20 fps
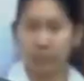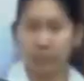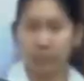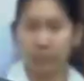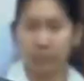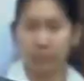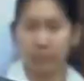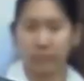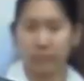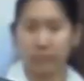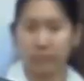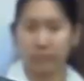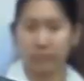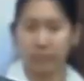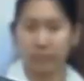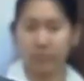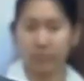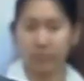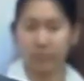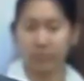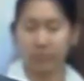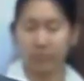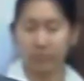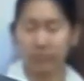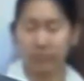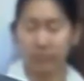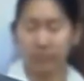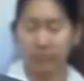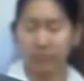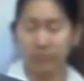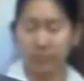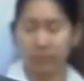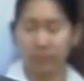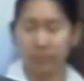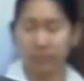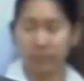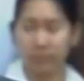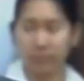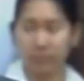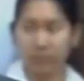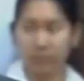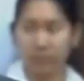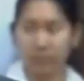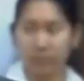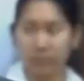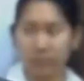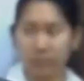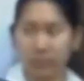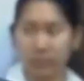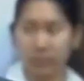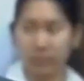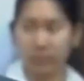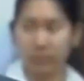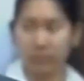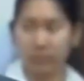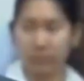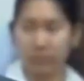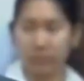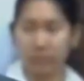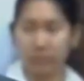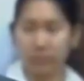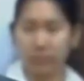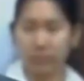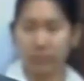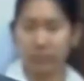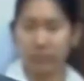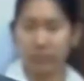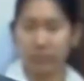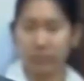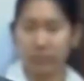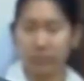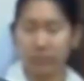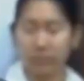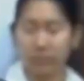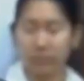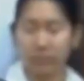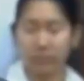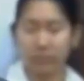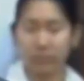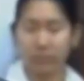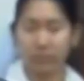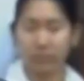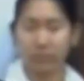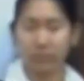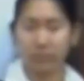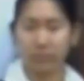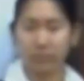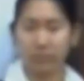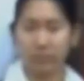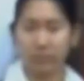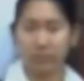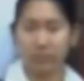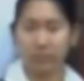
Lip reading: The person shown says nothing.